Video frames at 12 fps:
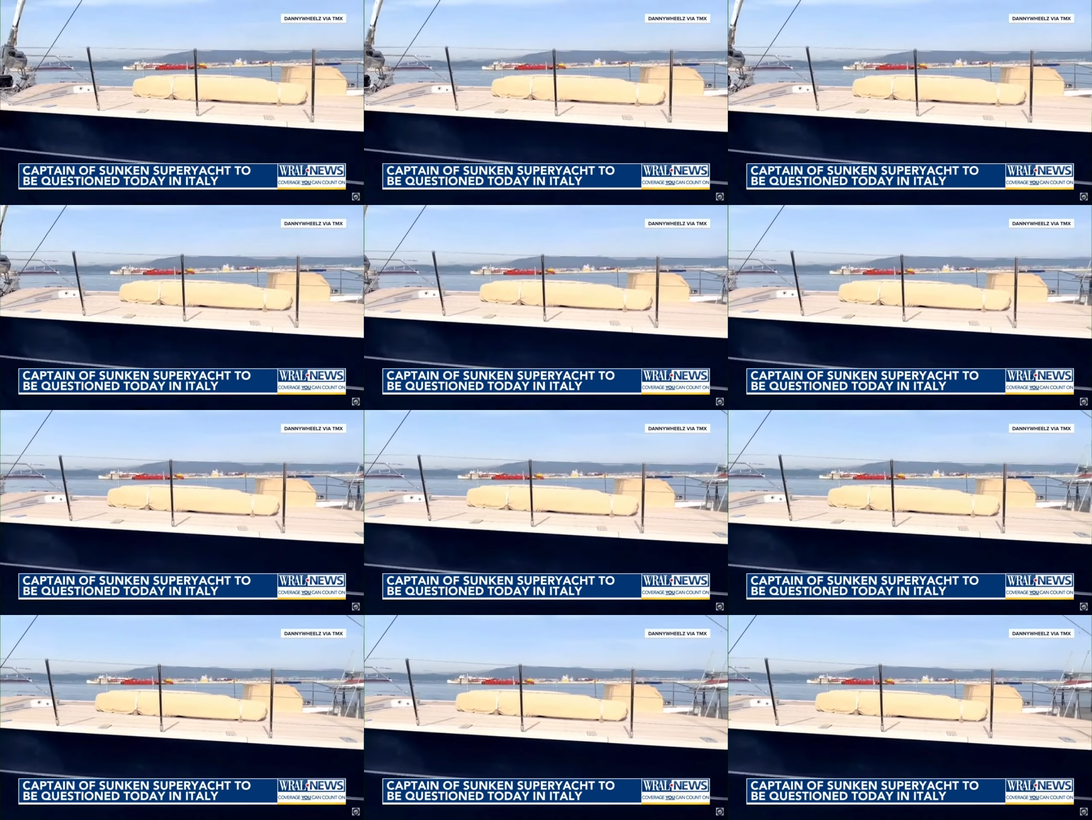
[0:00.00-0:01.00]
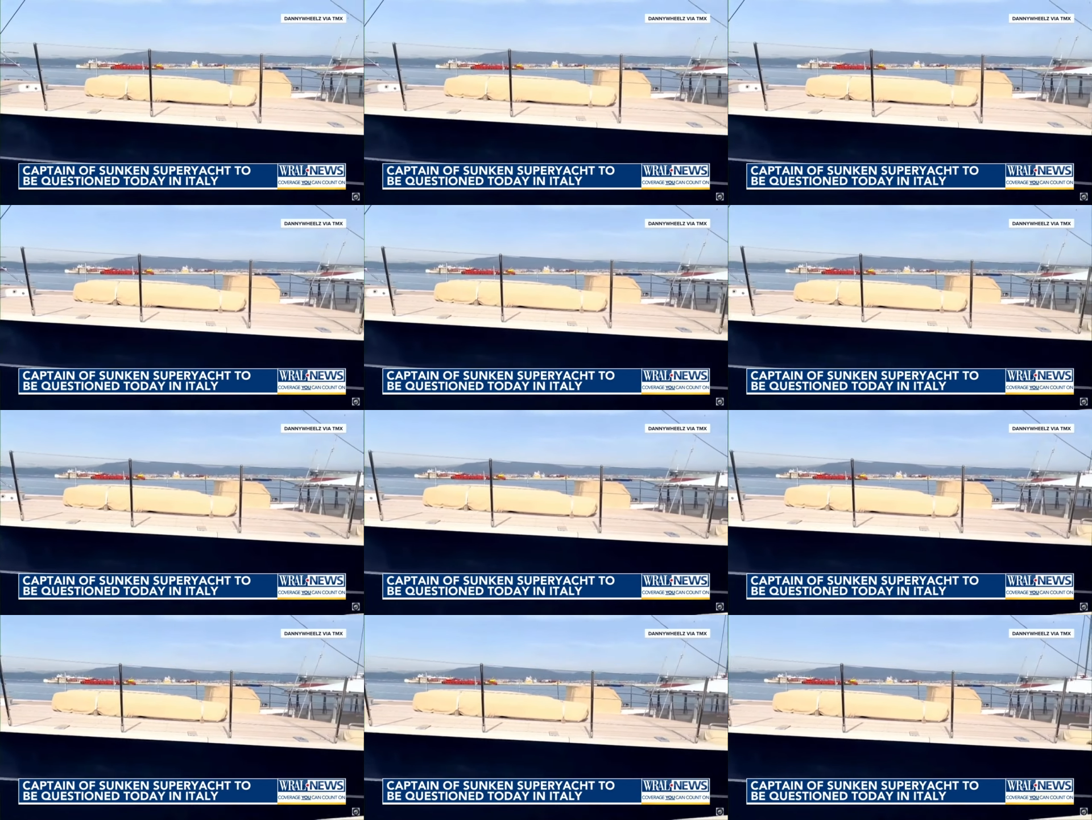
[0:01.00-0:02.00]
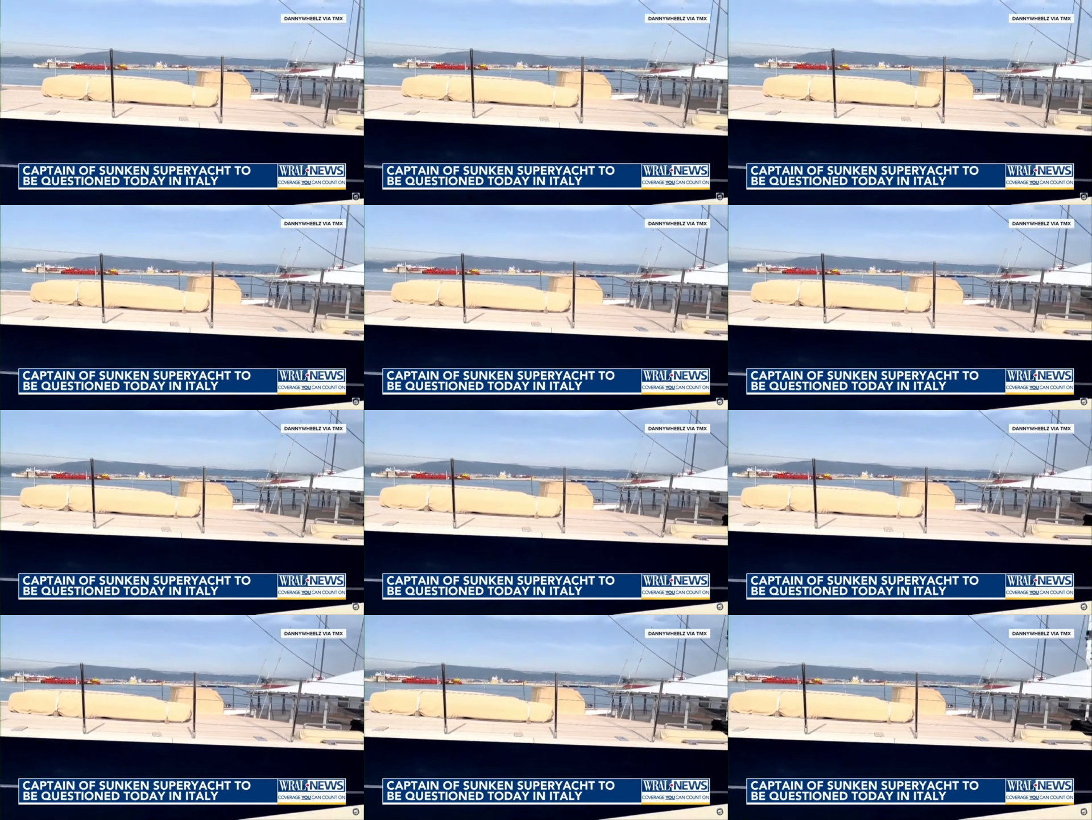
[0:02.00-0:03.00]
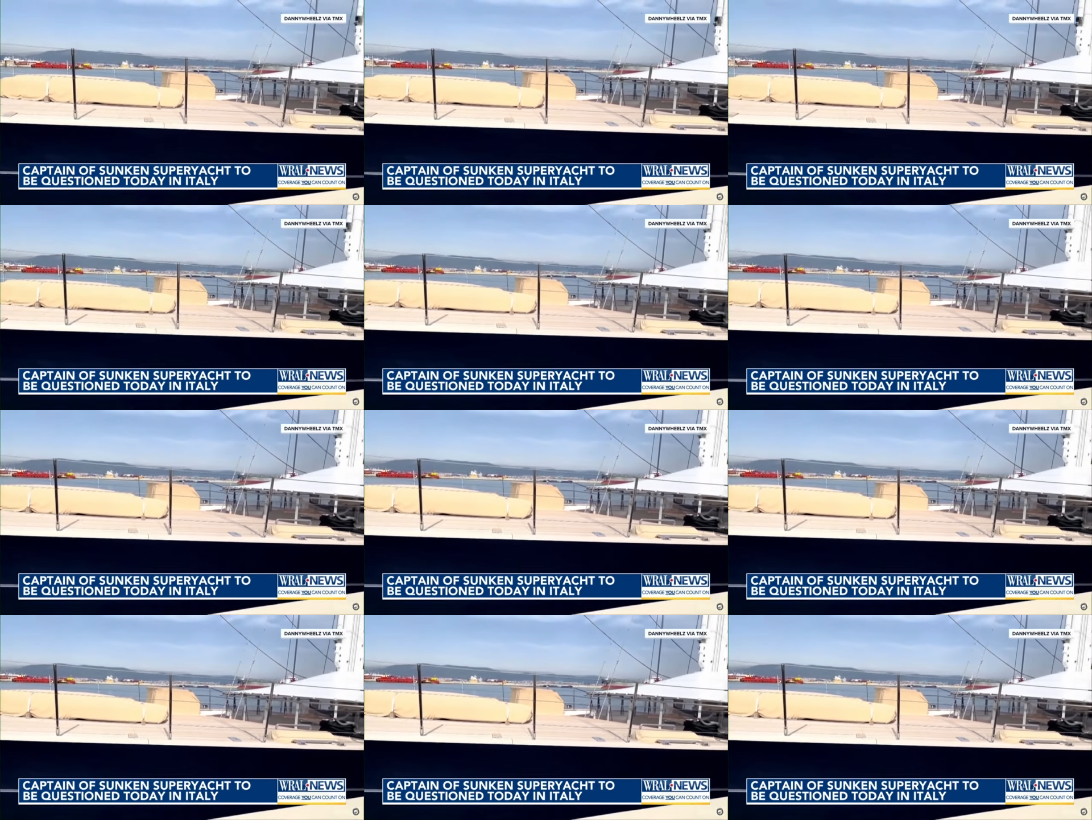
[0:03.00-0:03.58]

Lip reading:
(no speaker visible)